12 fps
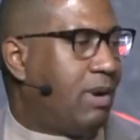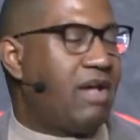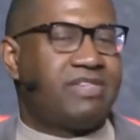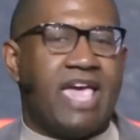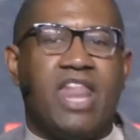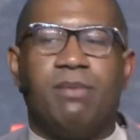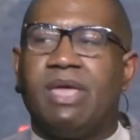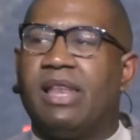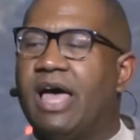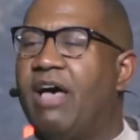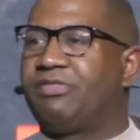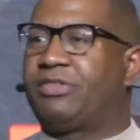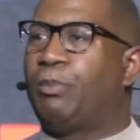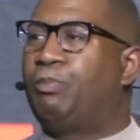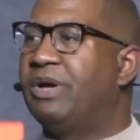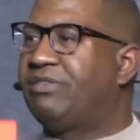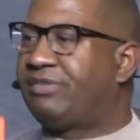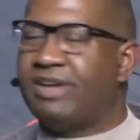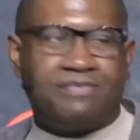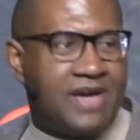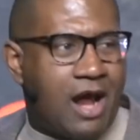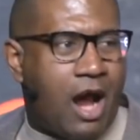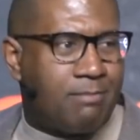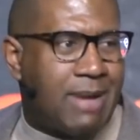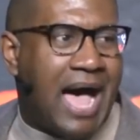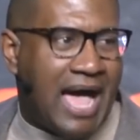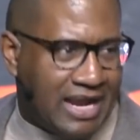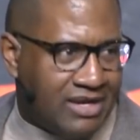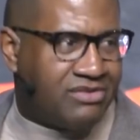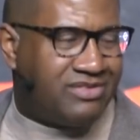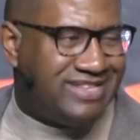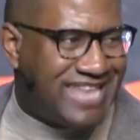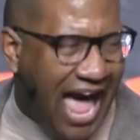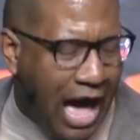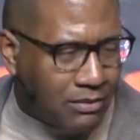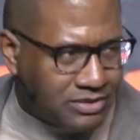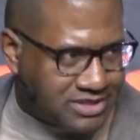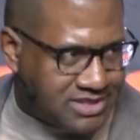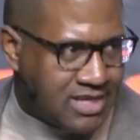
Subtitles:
Because the enemy loves to put stuff in our minds, doubt